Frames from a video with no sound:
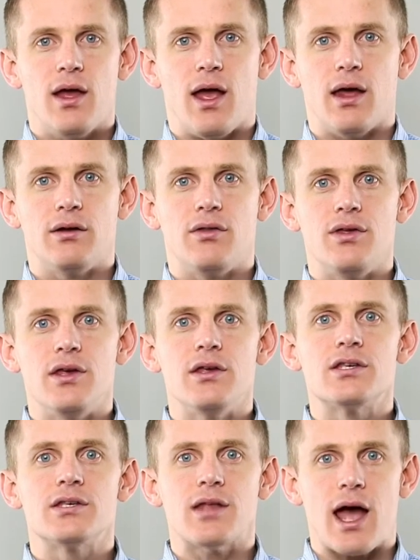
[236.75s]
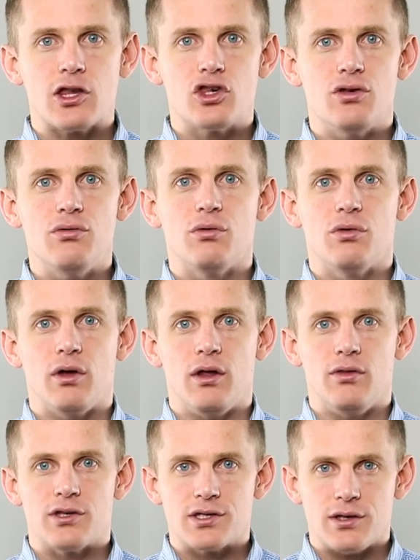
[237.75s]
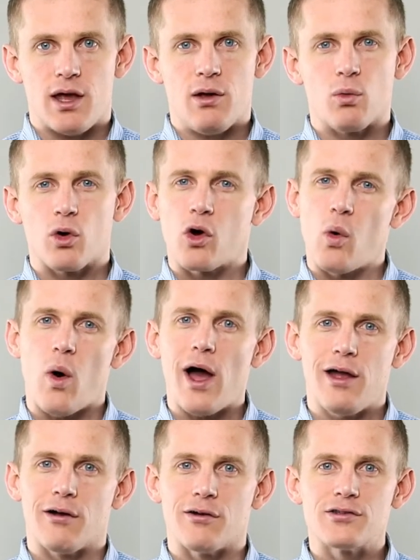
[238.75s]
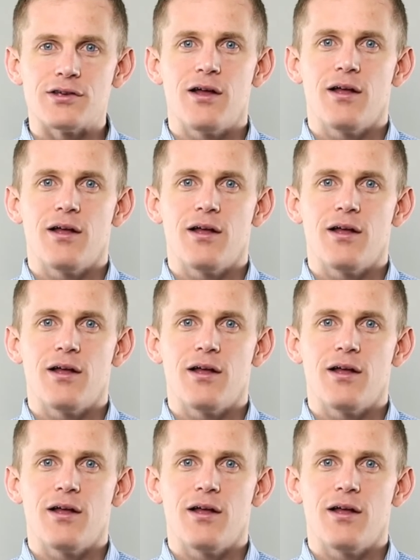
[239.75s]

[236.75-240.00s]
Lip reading: and the statute in the state requires